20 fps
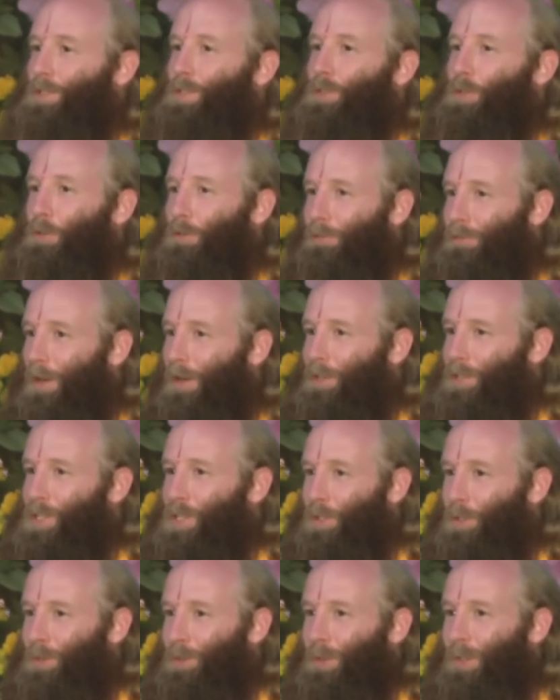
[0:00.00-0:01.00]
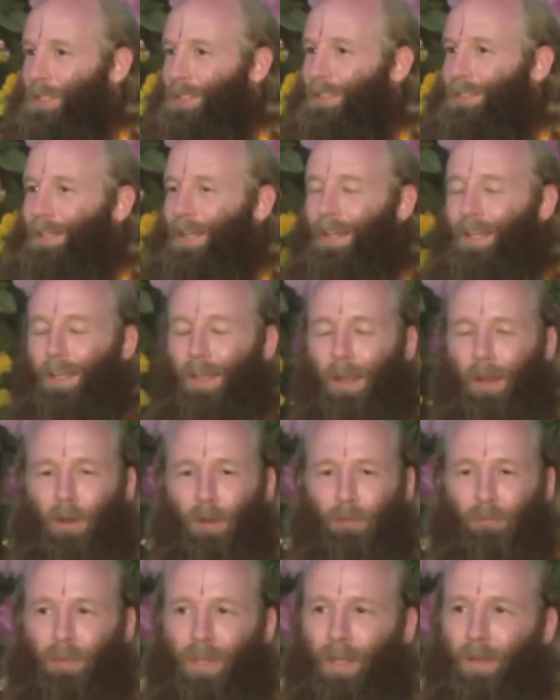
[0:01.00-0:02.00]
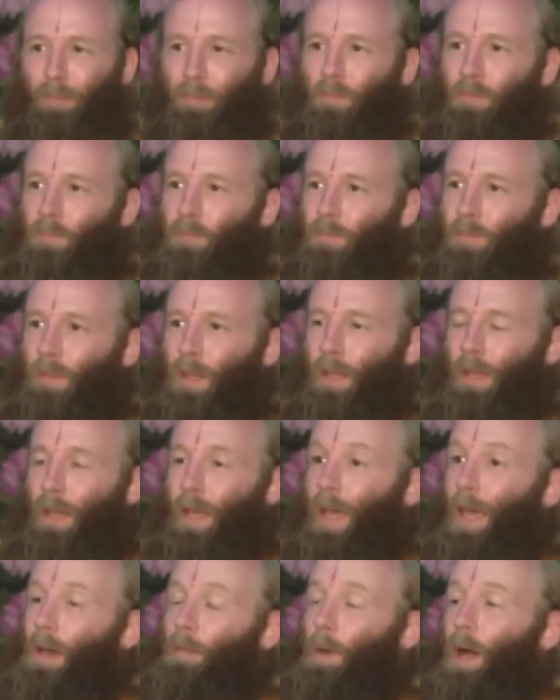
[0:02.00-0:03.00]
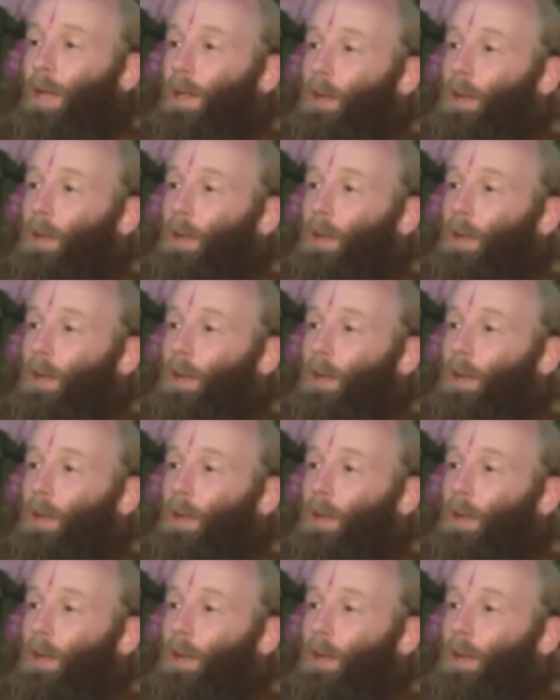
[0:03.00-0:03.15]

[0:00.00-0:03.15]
serve our children, take care of them, am I